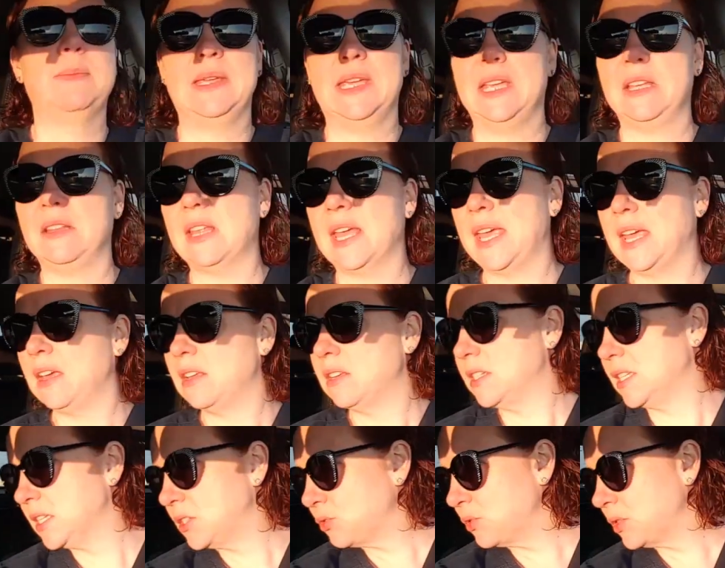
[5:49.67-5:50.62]
being
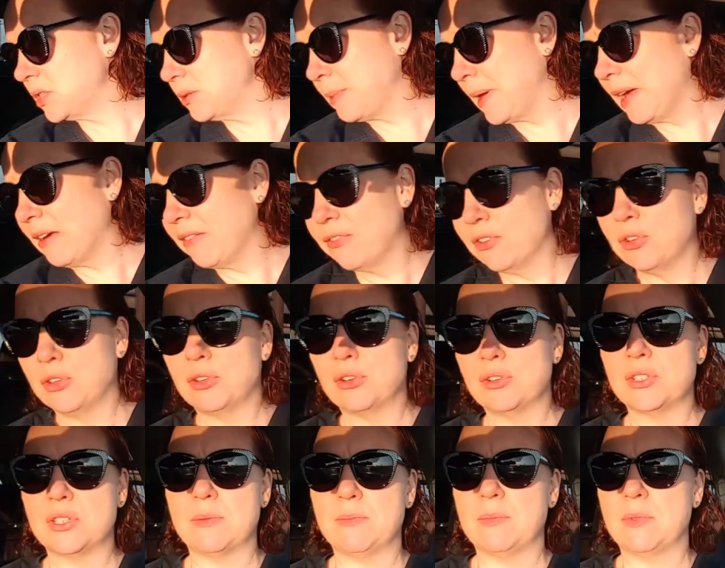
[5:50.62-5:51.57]
like disrespectful
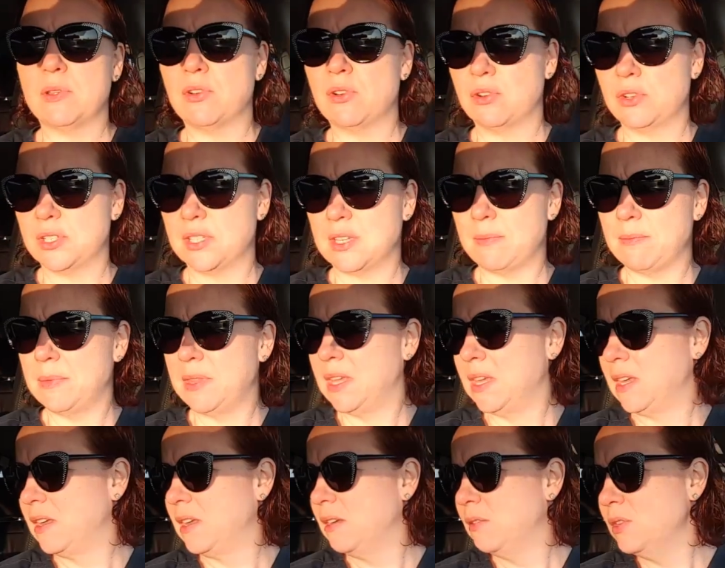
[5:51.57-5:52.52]
or some or
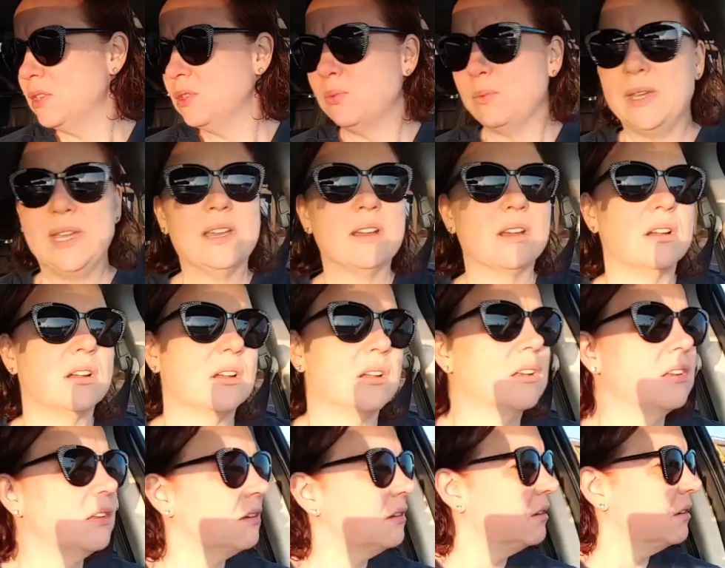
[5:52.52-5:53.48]
something. It was
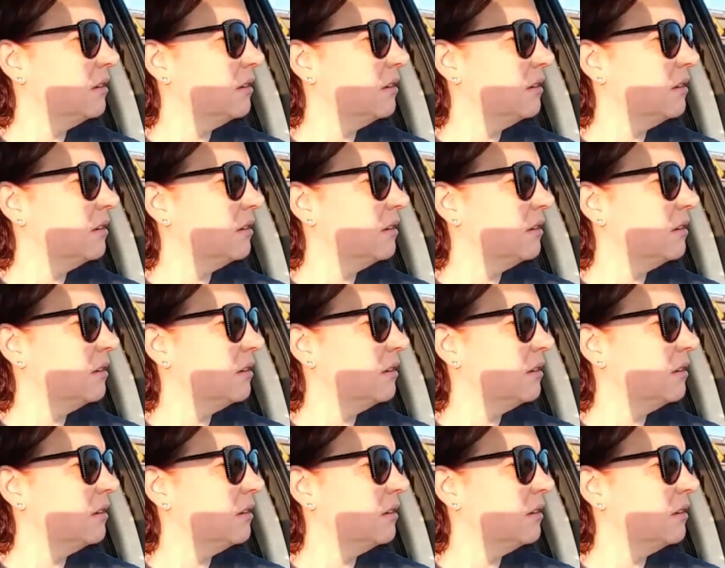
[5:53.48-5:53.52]
weird.